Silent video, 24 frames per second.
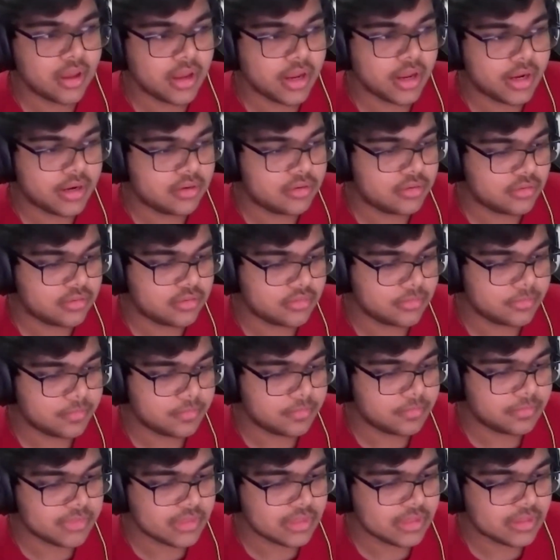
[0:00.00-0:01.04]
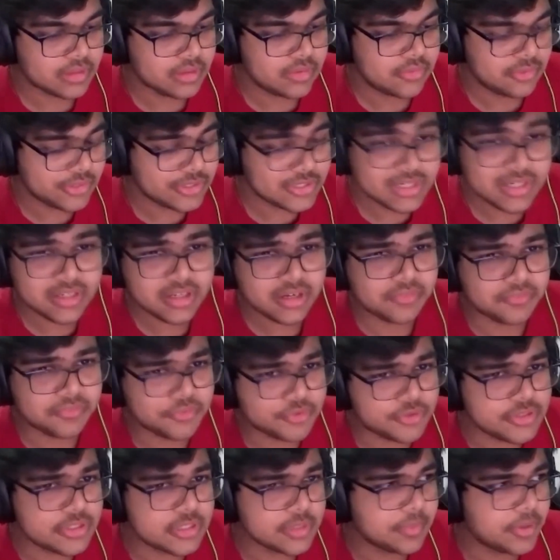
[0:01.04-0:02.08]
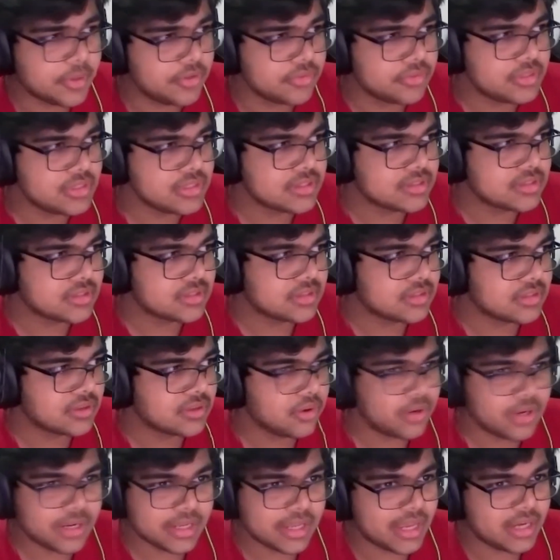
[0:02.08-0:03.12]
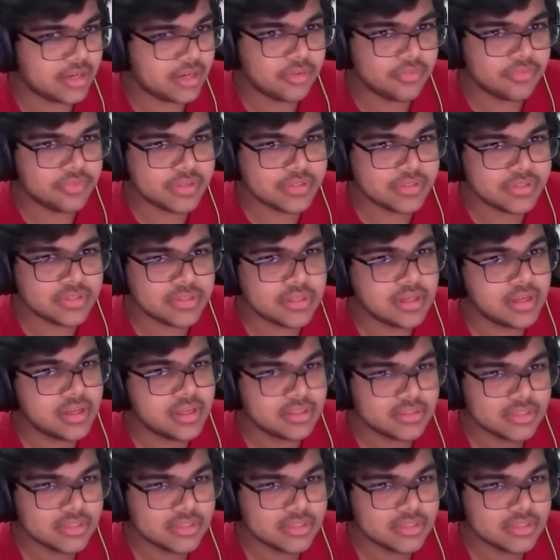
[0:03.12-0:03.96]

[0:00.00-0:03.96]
And if you're still confused about this or like any of this,